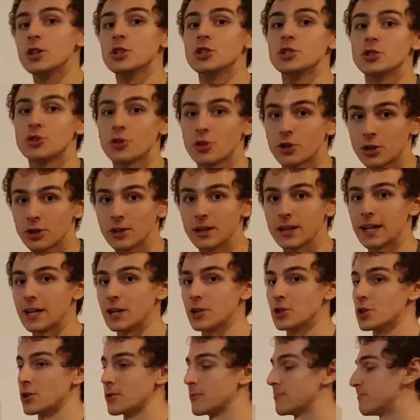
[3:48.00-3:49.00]

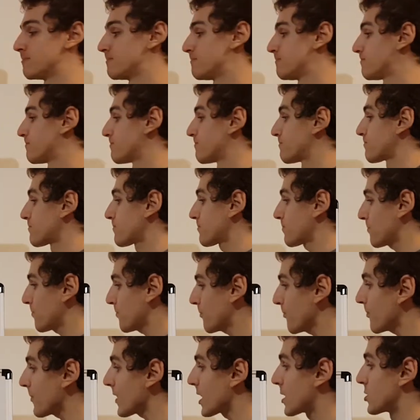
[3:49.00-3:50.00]
circulation.
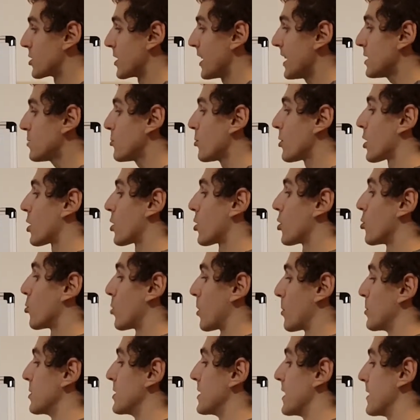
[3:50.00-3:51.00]
So that's what curl
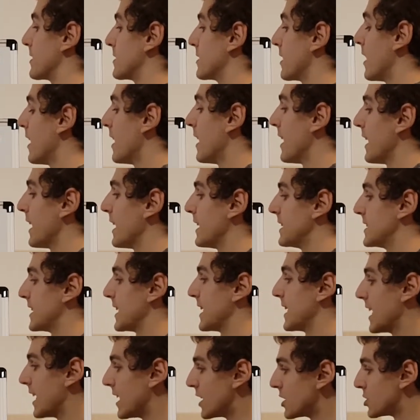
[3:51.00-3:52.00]
represents. It's
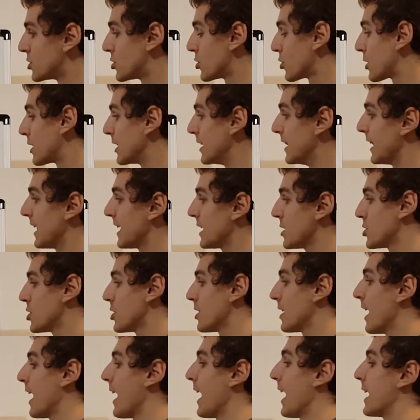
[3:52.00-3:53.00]
a
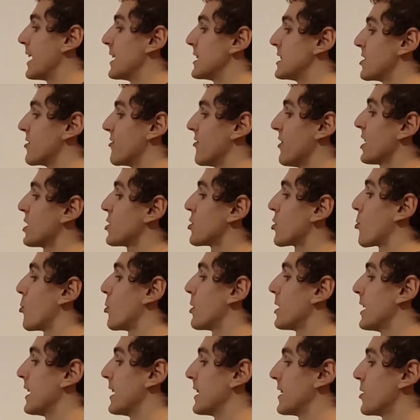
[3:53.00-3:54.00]
circulation, and it's a vector
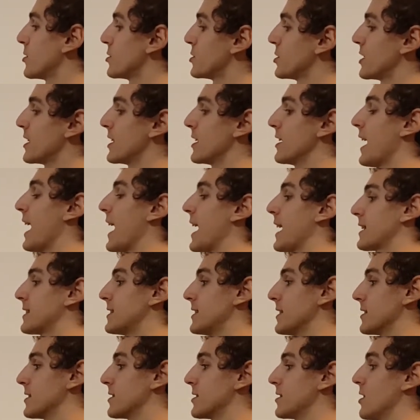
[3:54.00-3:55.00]
quantity that tells you the
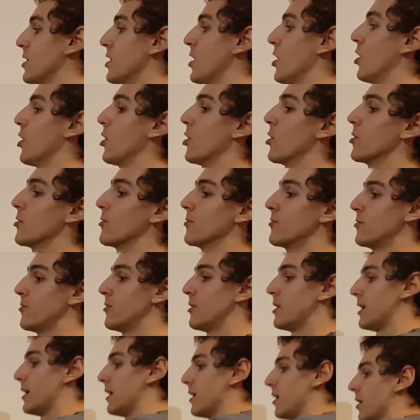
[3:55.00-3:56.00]
axis of
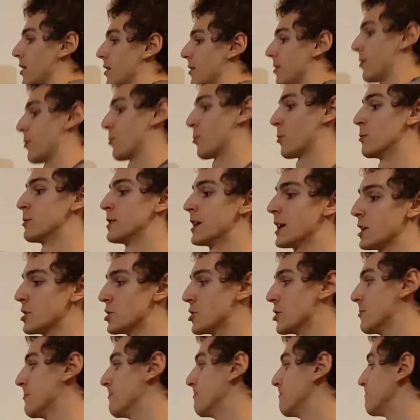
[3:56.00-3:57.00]
the
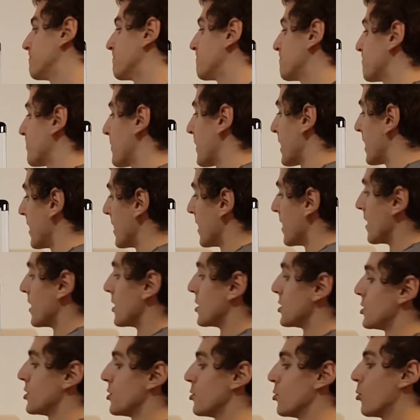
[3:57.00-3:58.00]
rotation.
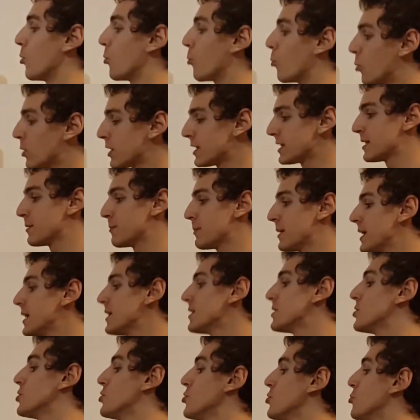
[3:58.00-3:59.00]
So what does it mean
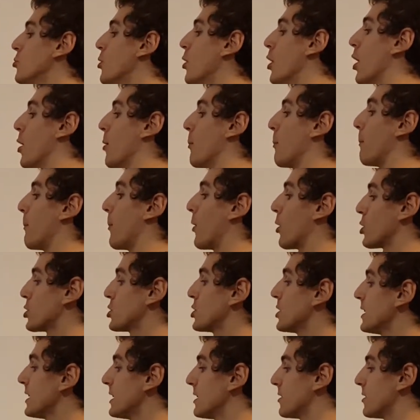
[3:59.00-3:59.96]
to partially